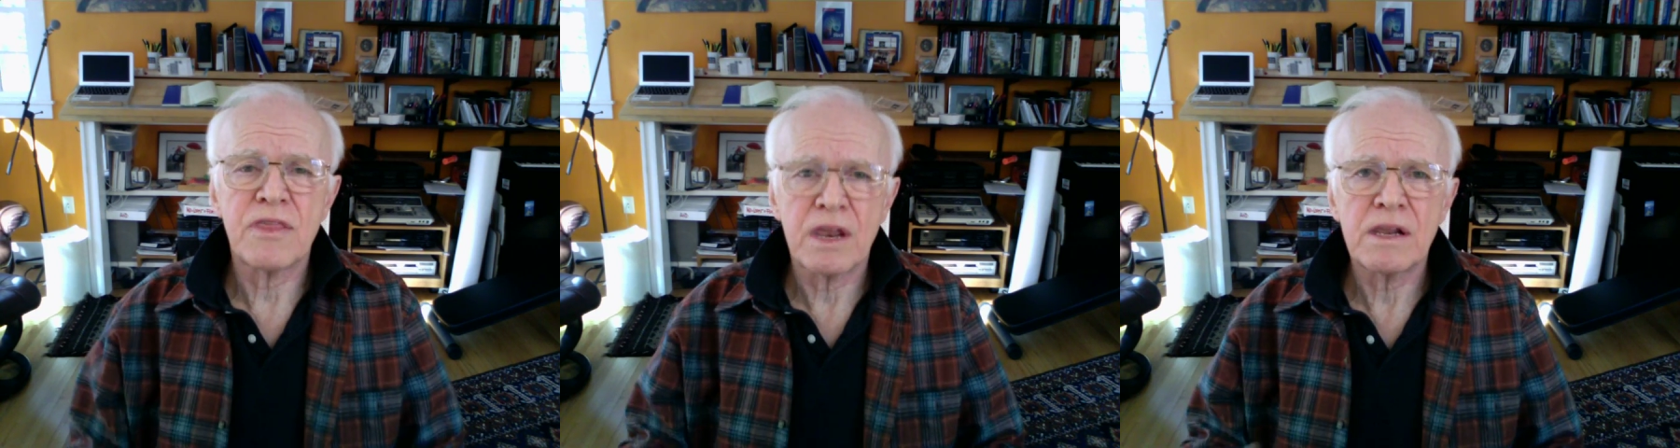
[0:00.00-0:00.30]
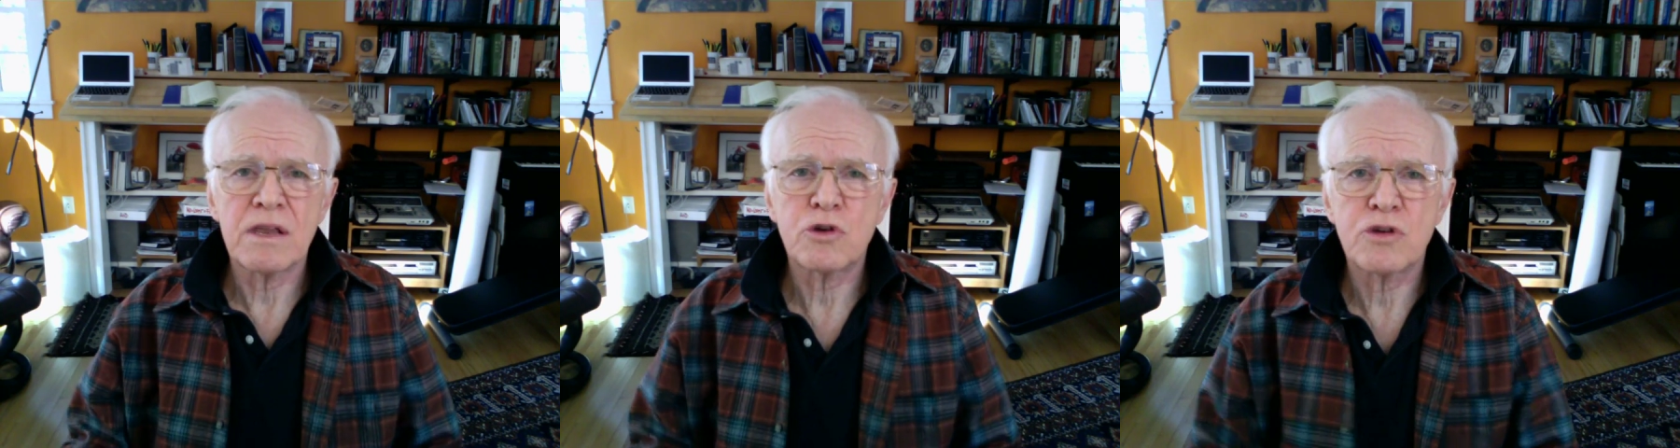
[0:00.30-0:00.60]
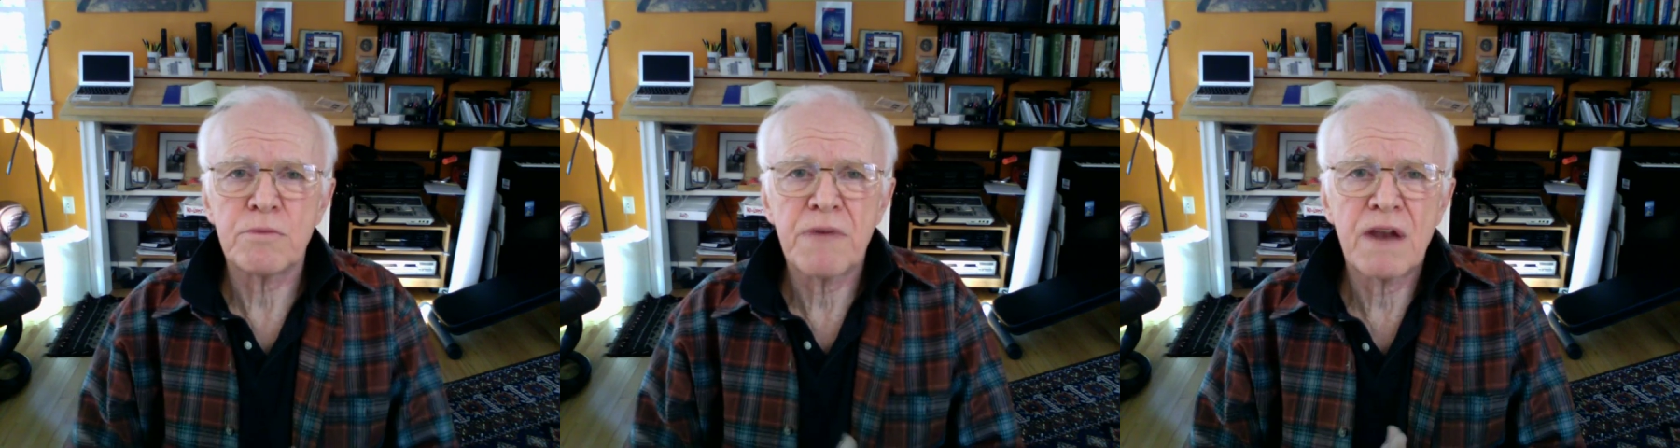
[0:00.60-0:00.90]
that
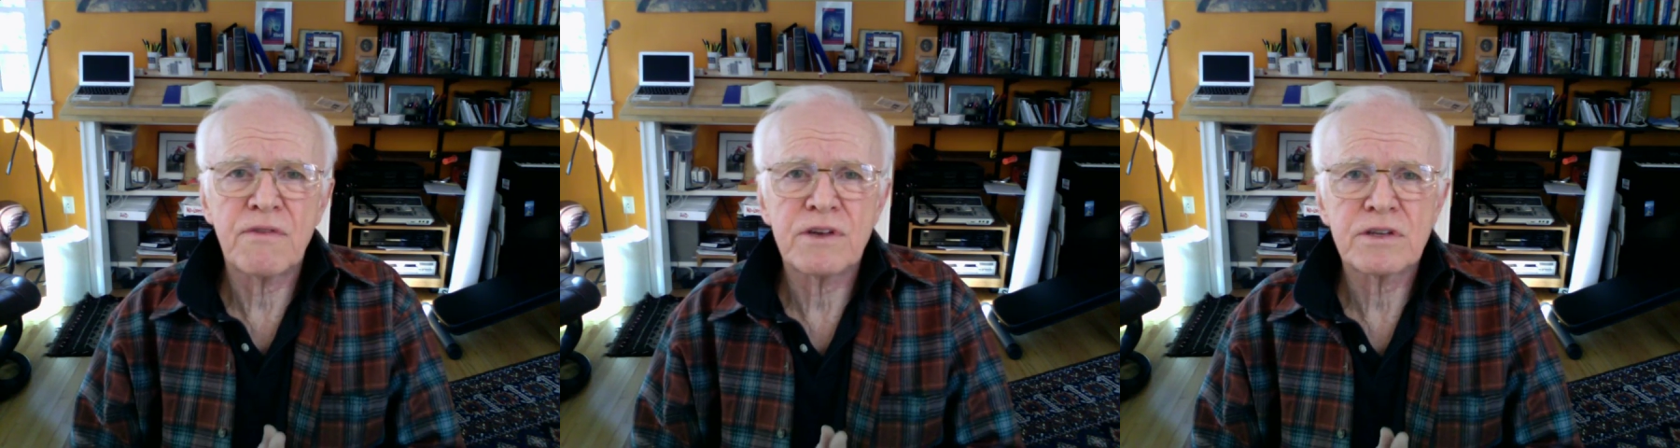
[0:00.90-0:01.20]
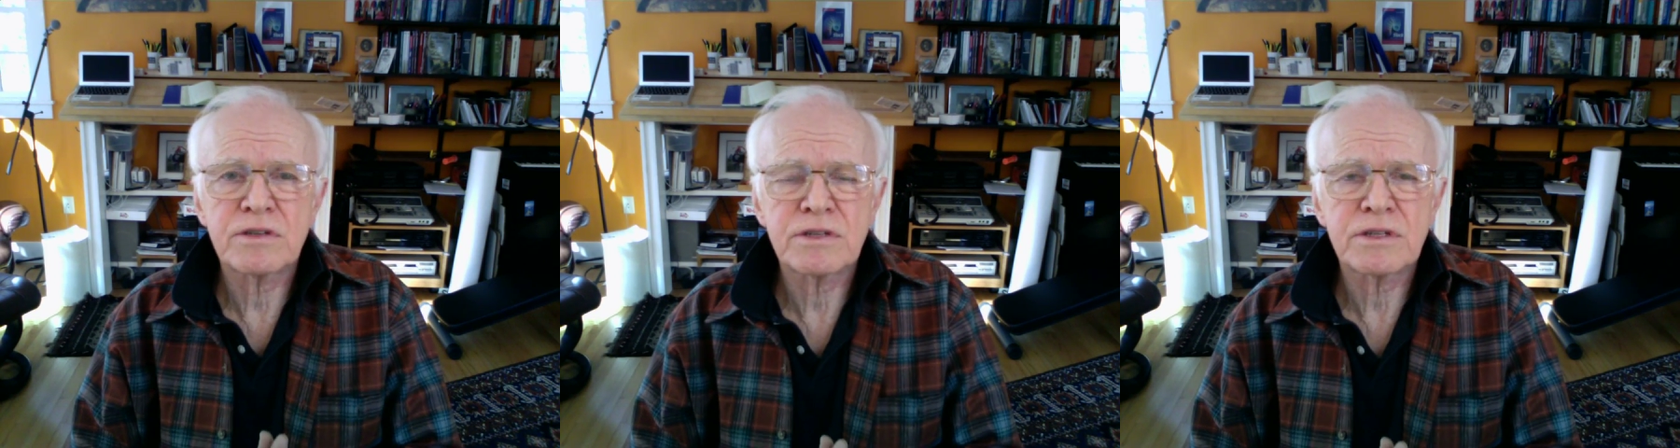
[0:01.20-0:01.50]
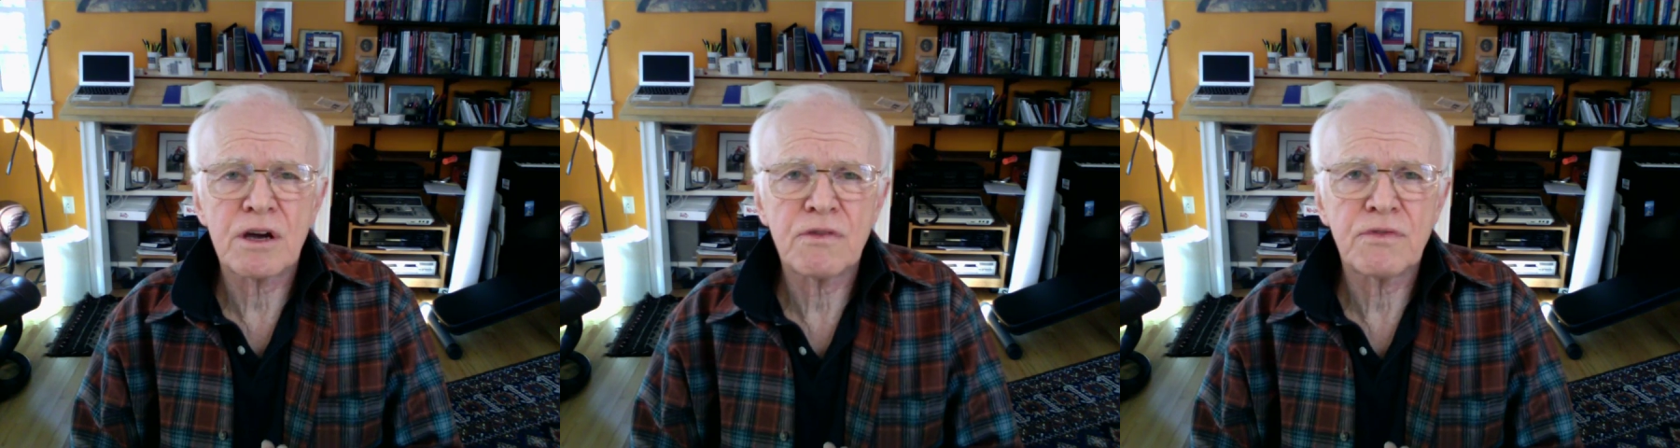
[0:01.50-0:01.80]
leadership manifests
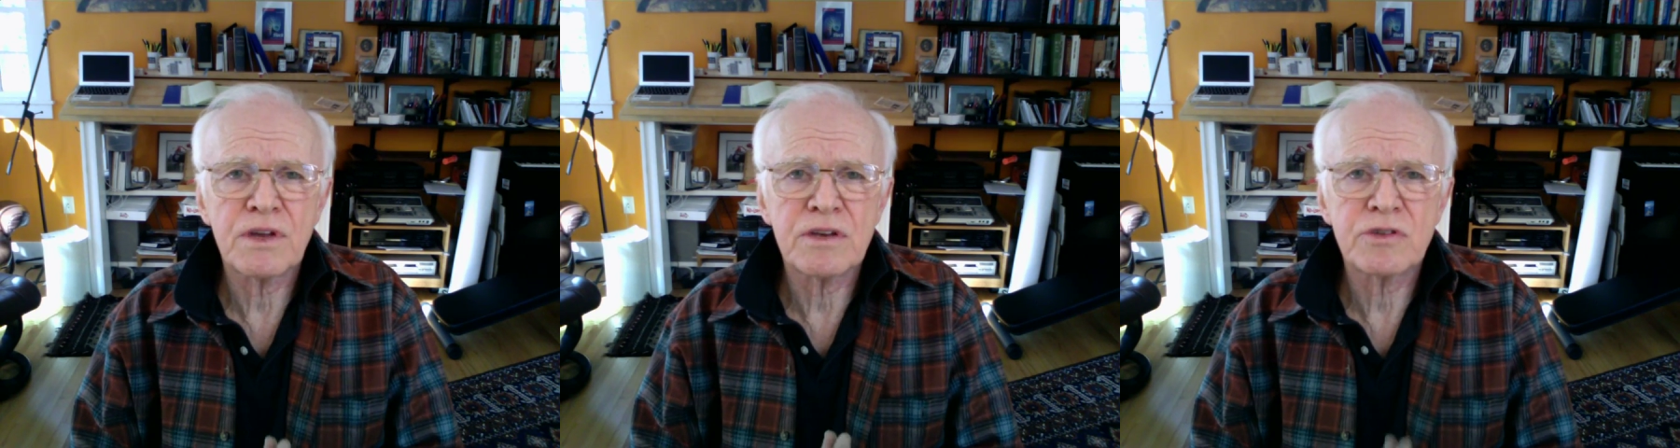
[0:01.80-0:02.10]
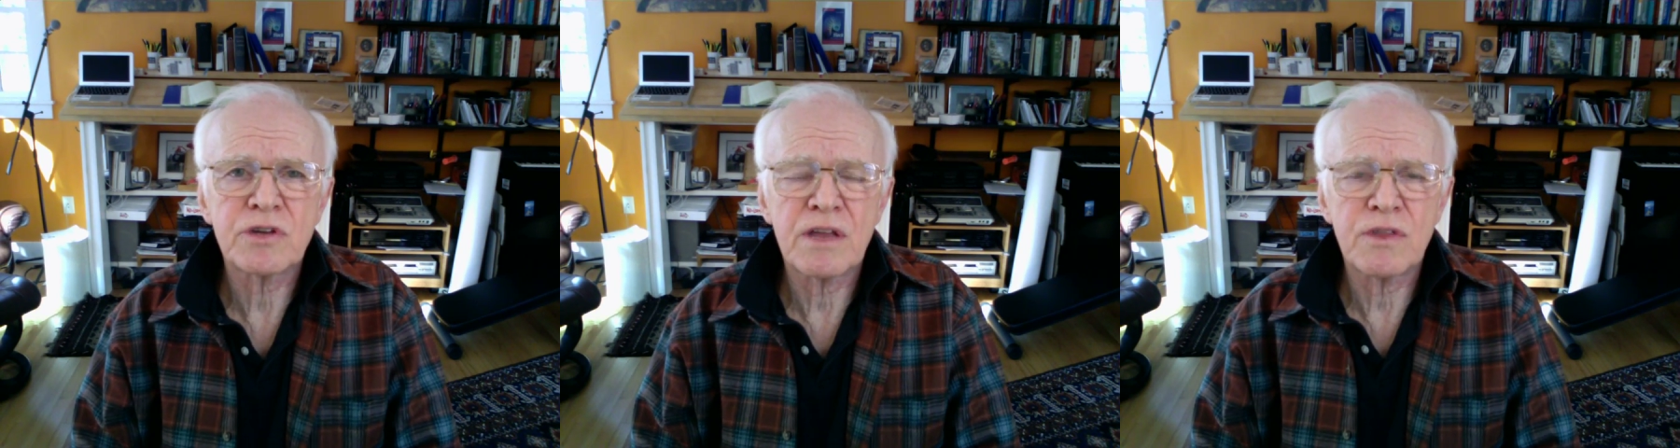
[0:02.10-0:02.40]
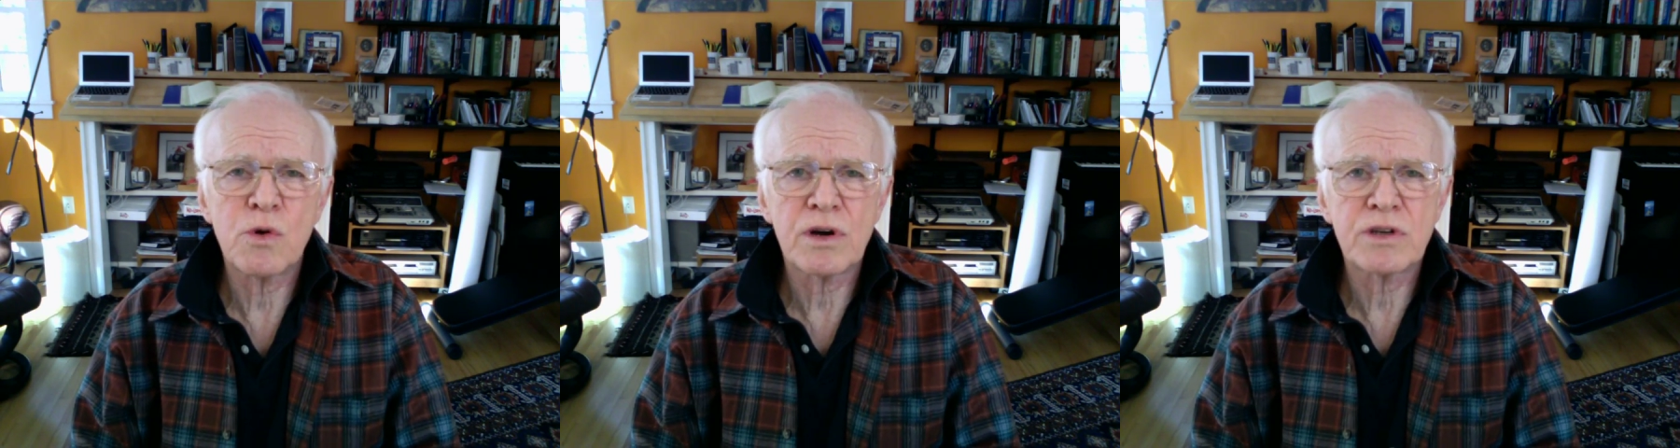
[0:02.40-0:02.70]
itself inside
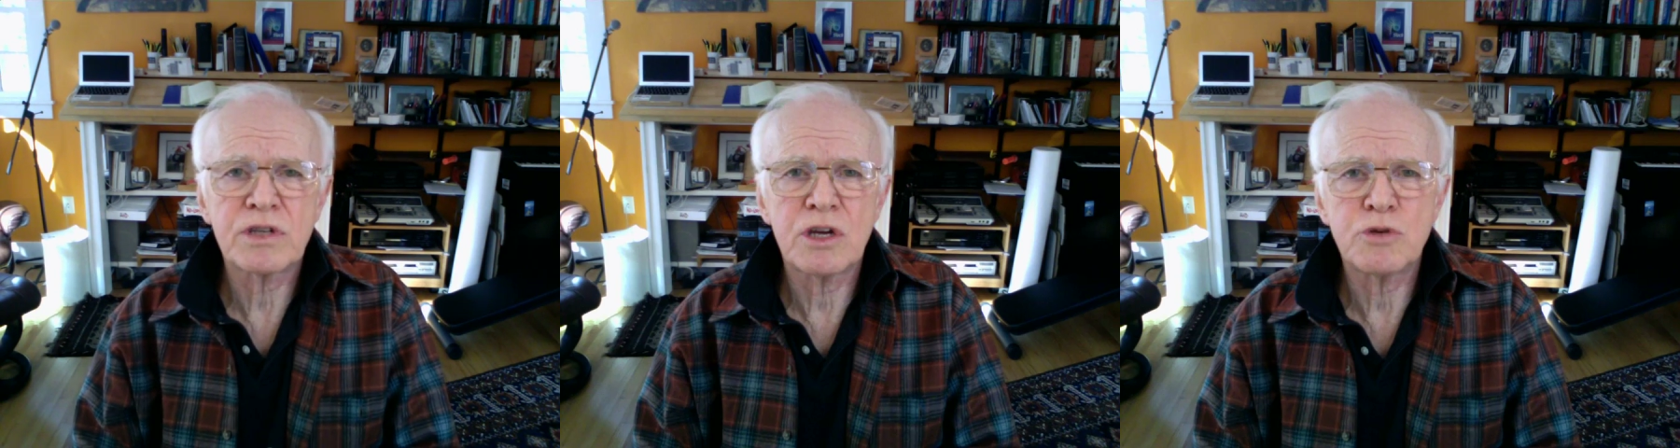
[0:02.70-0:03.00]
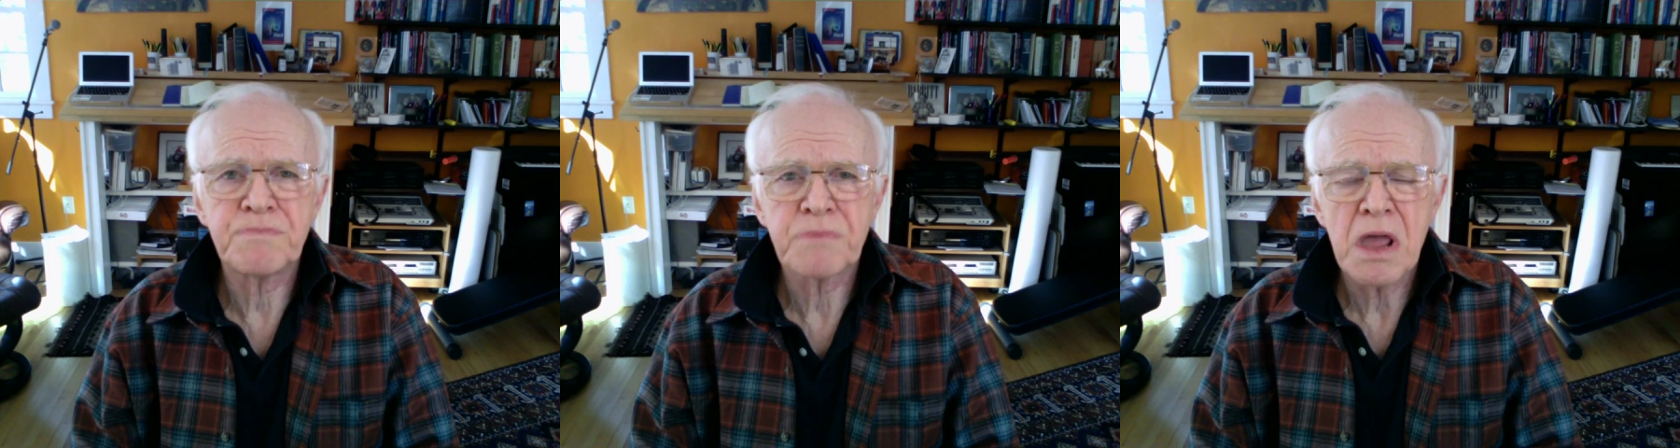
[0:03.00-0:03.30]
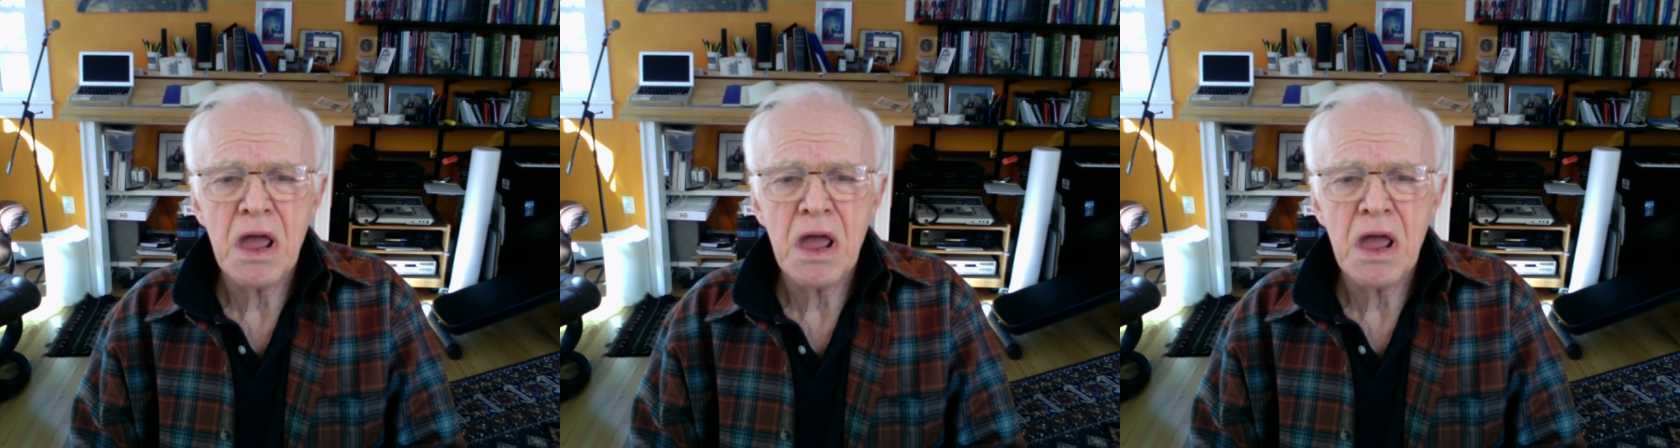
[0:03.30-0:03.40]
the organization.